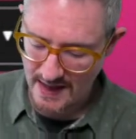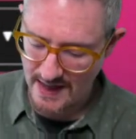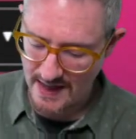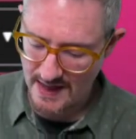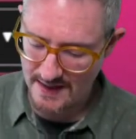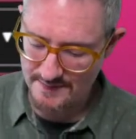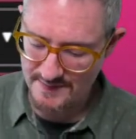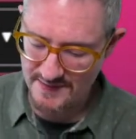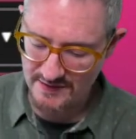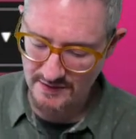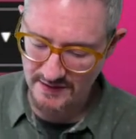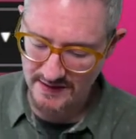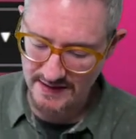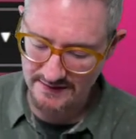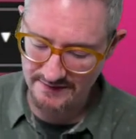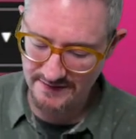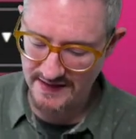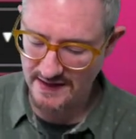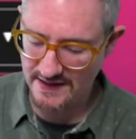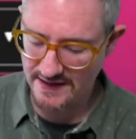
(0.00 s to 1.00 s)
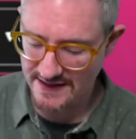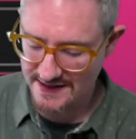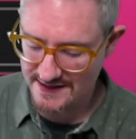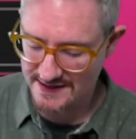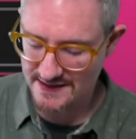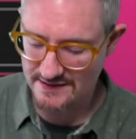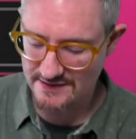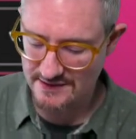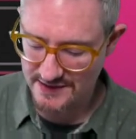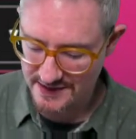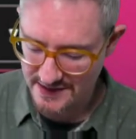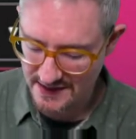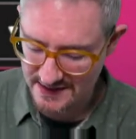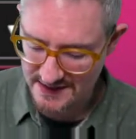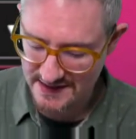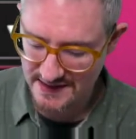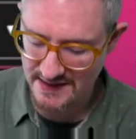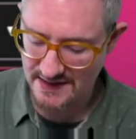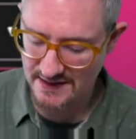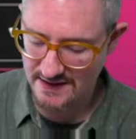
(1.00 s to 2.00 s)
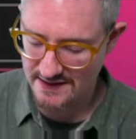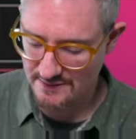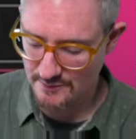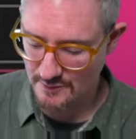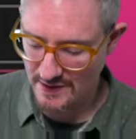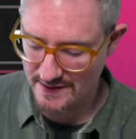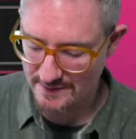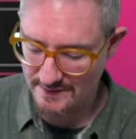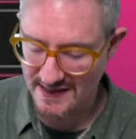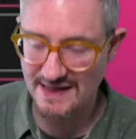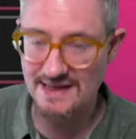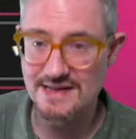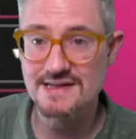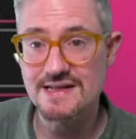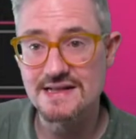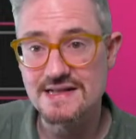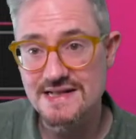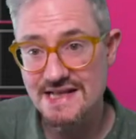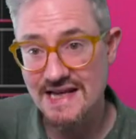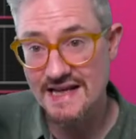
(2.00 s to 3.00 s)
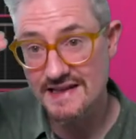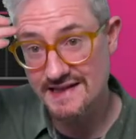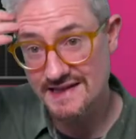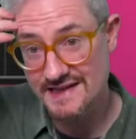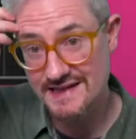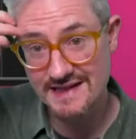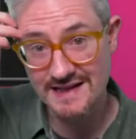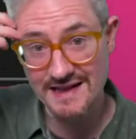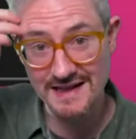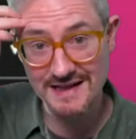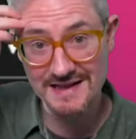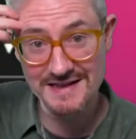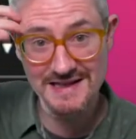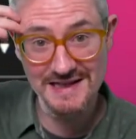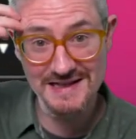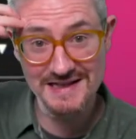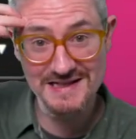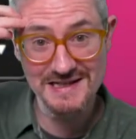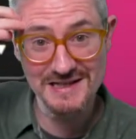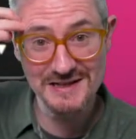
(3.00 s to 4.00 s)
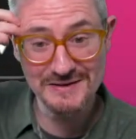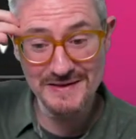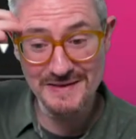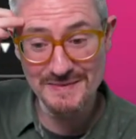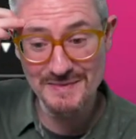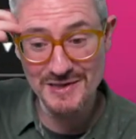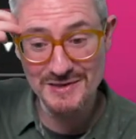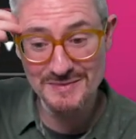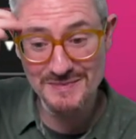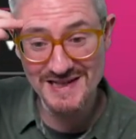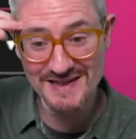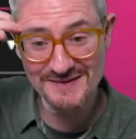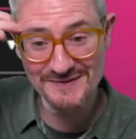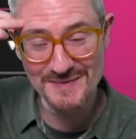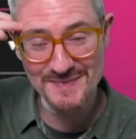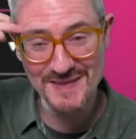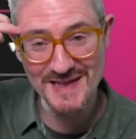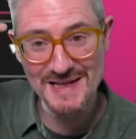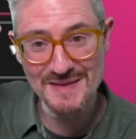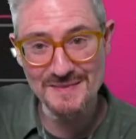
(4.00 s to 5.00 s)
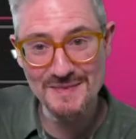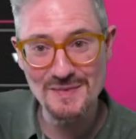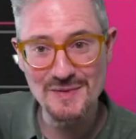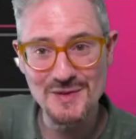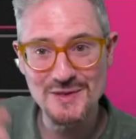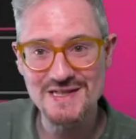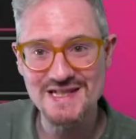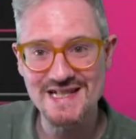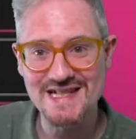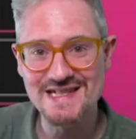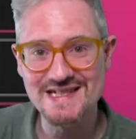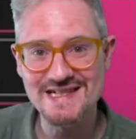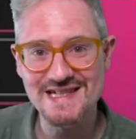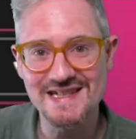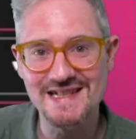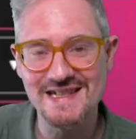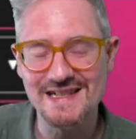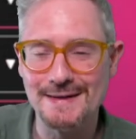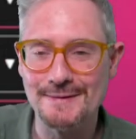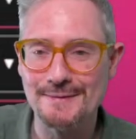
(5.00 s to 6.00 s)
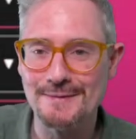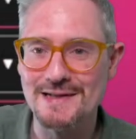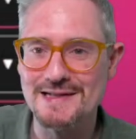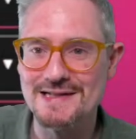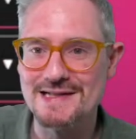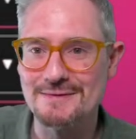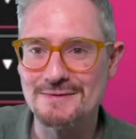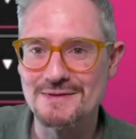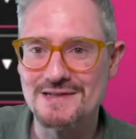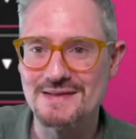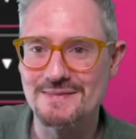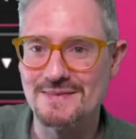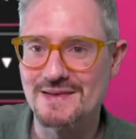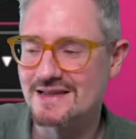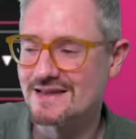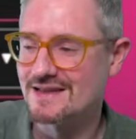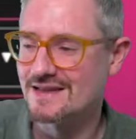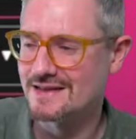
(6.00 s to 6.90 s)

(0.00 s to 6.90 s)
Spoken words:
You've got EV, ISO, shutter, white balance and tint. Thanks Tony Mobley for making me put tint in. I didn't realize that was something.